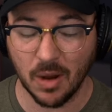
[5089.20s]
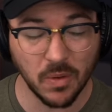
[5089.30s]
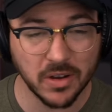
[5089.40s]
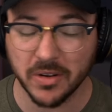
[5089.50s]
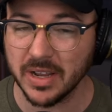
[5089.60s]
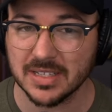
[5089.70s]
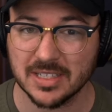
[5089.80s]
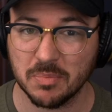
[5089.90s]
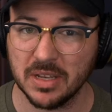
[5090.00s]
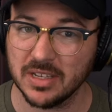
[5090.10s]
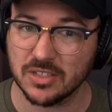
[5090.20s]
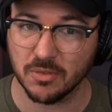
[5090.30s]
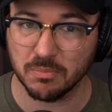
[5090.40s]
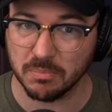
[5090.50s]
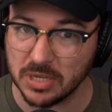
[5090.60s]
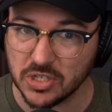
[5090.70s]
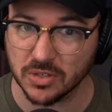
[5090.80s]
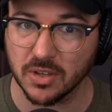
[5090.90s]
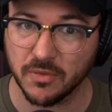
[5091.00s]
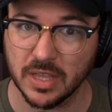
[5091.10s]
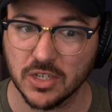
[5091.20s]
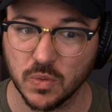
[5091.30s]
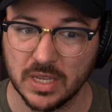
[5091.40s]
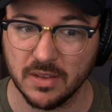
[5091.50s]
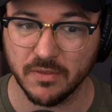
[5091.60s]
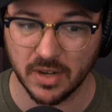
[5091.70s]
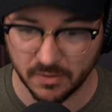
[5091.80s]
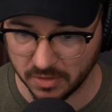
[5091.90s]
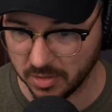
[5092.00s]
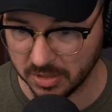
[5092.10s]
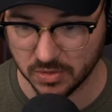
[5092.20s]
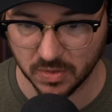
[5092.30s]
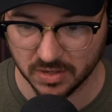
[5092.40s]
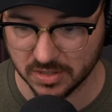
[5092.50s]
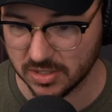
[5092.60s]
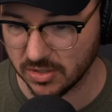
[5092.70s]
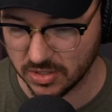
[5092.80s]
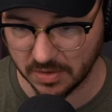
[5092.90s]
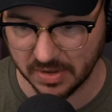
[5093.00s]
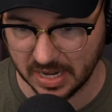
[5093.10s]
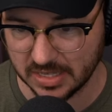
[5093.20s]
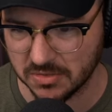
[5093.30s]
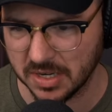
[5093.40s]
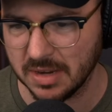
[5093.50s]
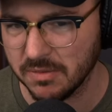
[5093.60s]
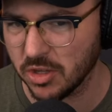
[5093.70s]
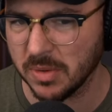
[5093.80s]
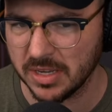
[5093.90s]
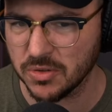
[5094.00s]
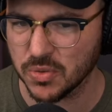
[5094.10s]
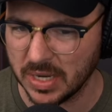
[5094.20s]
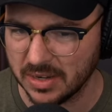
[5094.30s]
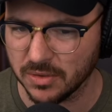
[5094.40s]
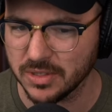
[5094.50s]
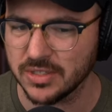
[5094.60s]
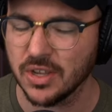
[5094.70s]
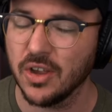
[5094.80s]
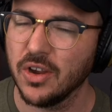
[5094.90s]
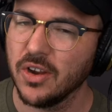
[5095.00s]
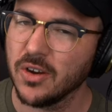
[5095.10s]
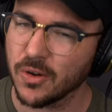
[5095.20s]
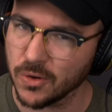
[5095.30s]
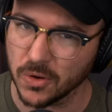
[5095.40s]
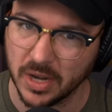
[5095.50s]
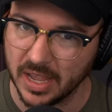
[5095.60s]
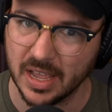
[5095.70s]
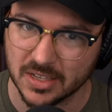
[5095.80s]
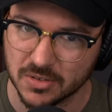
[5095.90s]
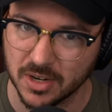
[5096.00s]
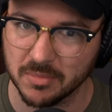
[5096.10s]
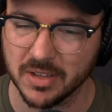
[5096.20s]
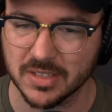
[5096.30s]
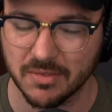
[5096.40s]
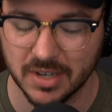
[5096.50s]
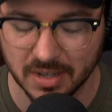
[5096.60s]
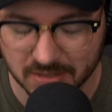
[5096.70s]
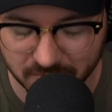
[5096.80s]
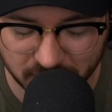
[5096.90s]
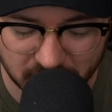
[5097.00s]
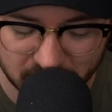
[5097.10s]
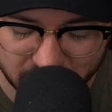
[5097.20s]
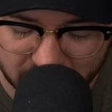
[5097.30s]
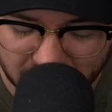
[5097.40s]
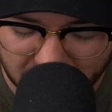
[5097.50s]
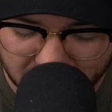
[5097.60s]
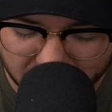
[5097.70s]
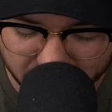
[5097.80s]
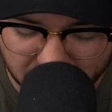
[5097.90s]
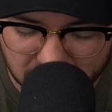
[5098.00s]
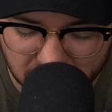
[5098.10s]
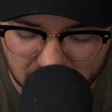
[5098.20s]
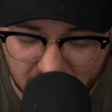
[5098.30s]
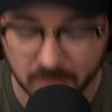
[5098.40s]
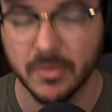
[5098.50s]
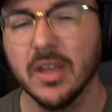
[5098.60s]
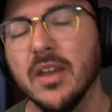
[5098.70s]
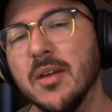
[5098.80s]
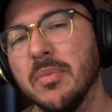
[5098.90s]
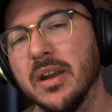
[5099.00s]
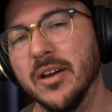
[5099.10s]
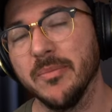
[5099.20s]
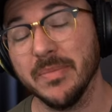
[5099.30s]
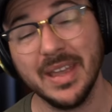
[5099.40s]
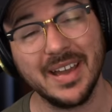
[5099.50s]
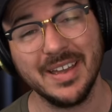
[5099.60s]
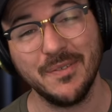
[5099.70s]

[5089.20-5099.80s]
want to know your guys' opinion, so be sure and look for that tweet. If you're not following me on Twitter, just search Everyday Astronaut, even though my user handle is Erday Astronaut because everyday doesn't fit. I hate it. I'm so sad. But yeah,